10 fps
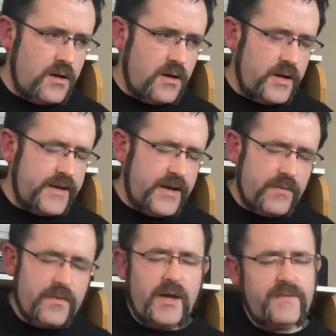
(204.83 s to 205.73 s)
I can't
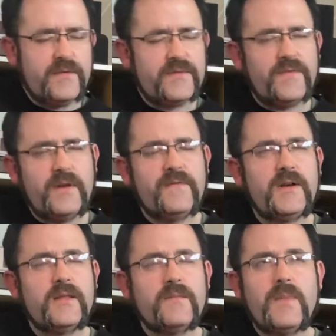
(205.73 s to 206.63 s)
remember. I have this funny
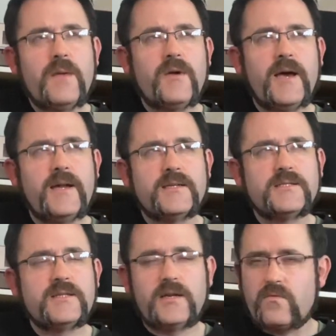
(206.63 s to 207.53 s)
feeling that maybe I had it
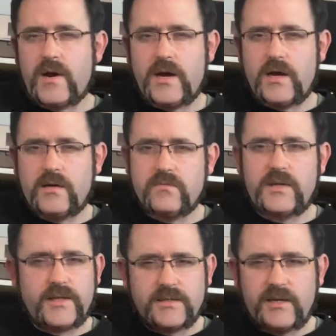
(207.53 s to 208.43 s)
sitting around. It was
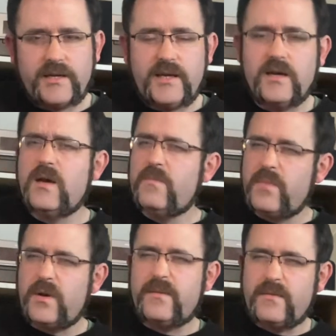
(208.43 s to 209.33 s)
like this idea,
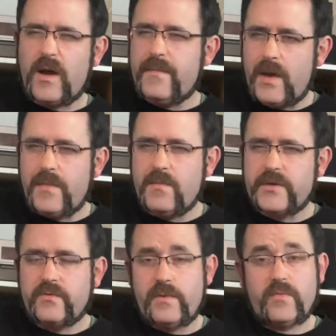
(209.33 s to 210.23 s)
but I may be
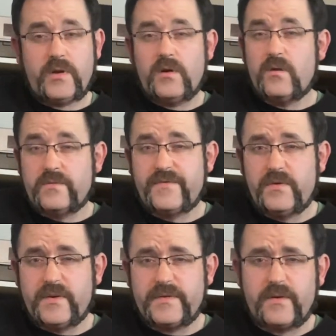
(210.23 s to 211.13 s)
misremembering. It was a few
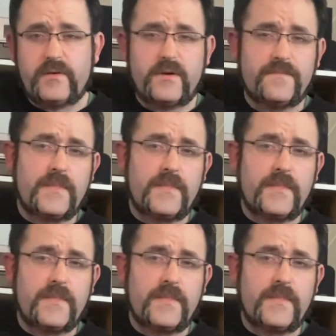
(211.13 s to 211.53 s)
years ago now.